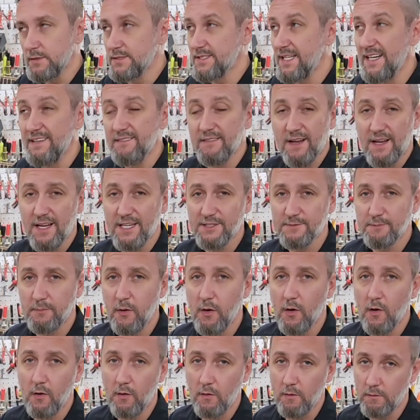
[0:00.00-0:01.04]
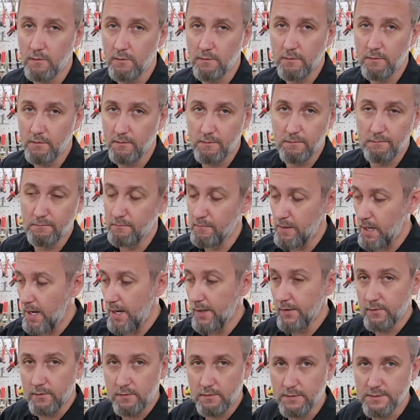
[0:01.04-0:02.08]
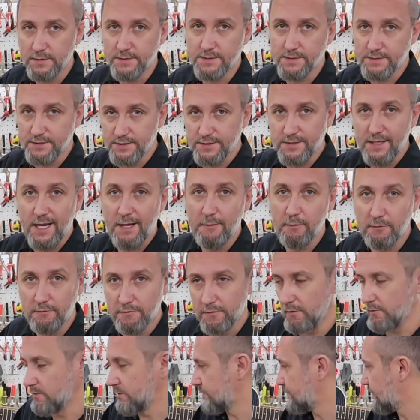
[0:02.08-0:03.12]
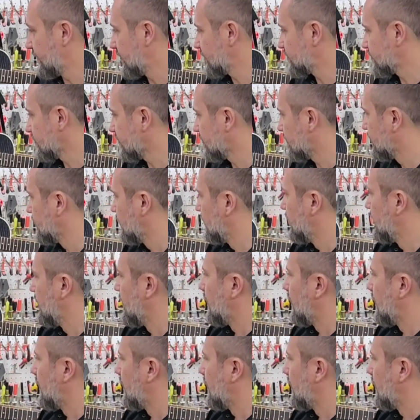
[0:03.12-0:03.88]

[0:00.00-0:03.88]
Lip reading: It's not even a Les Paul model, it's just an Epiphone special.